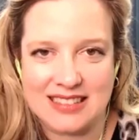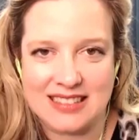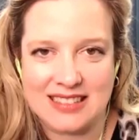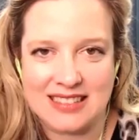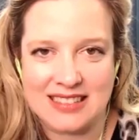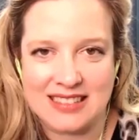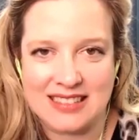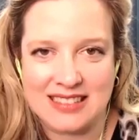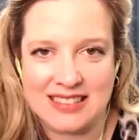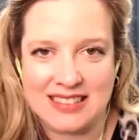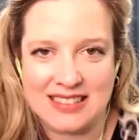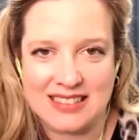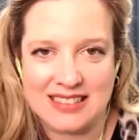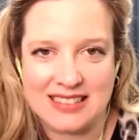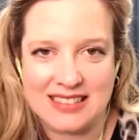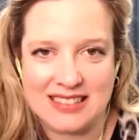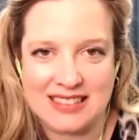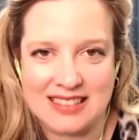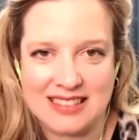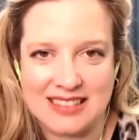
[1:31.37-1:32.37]

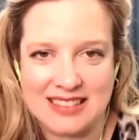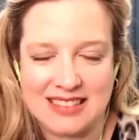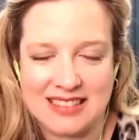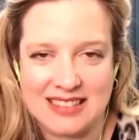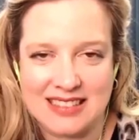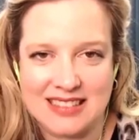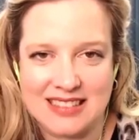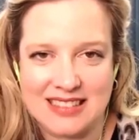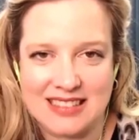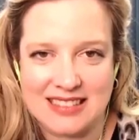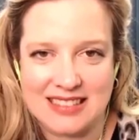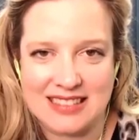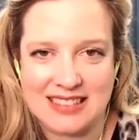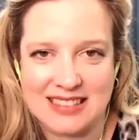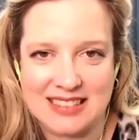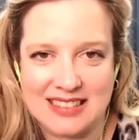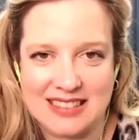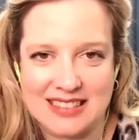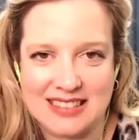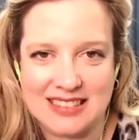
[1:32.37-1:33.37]

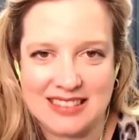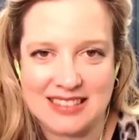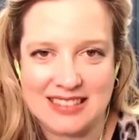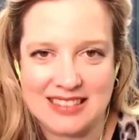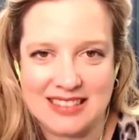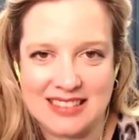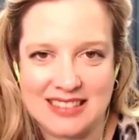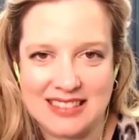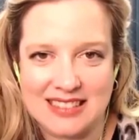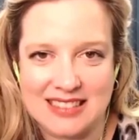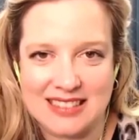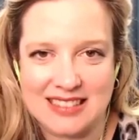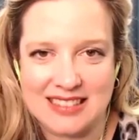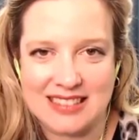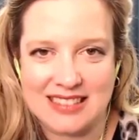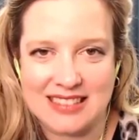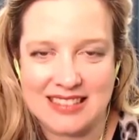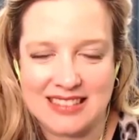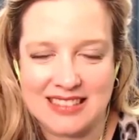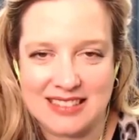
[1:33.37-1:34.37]

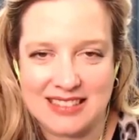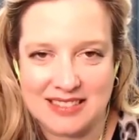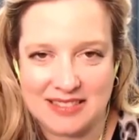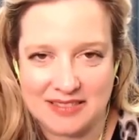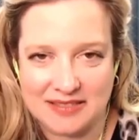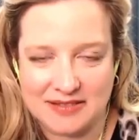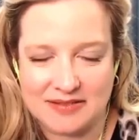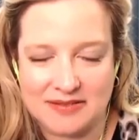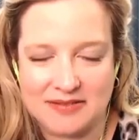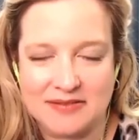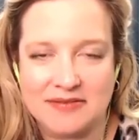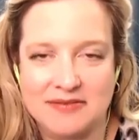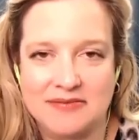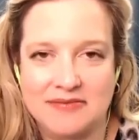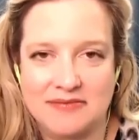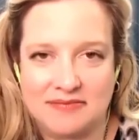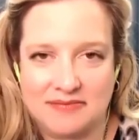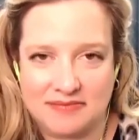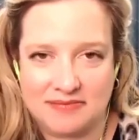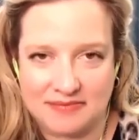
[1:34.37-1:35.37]

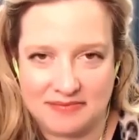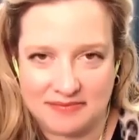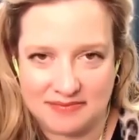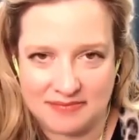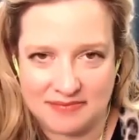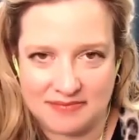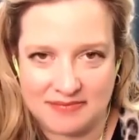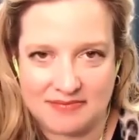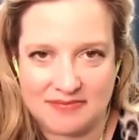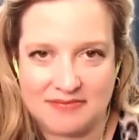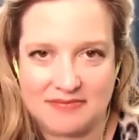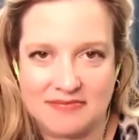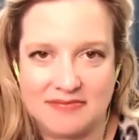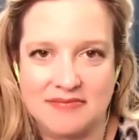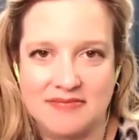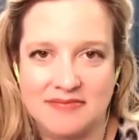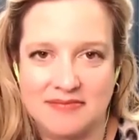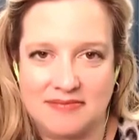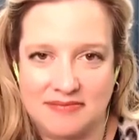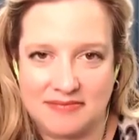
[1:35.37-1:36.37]

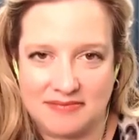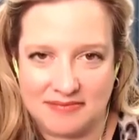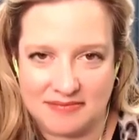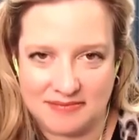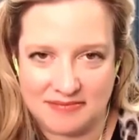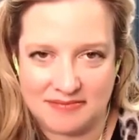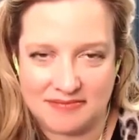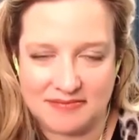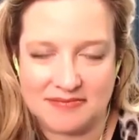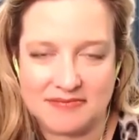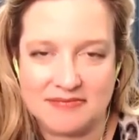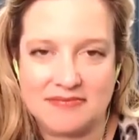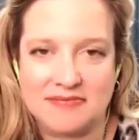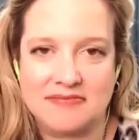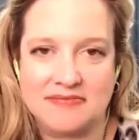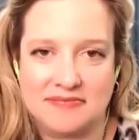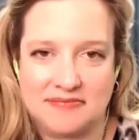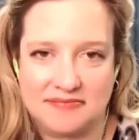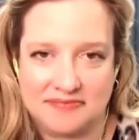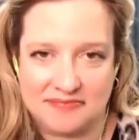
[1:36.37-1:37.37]

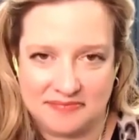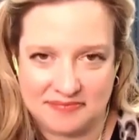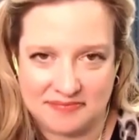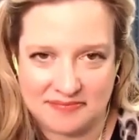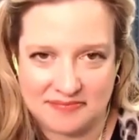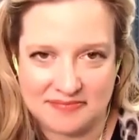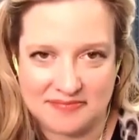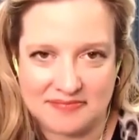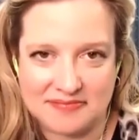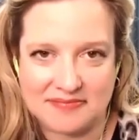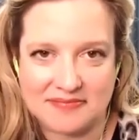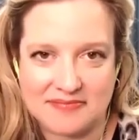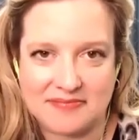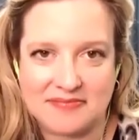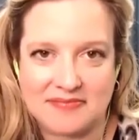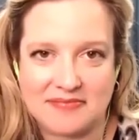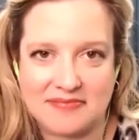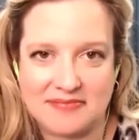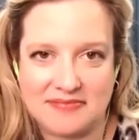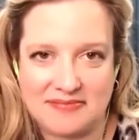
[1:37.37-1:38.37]

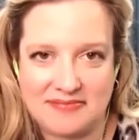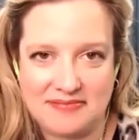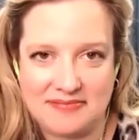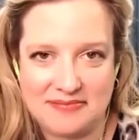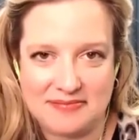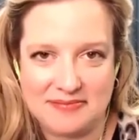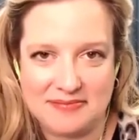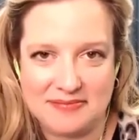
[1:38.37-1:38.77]
This person isn't speaking.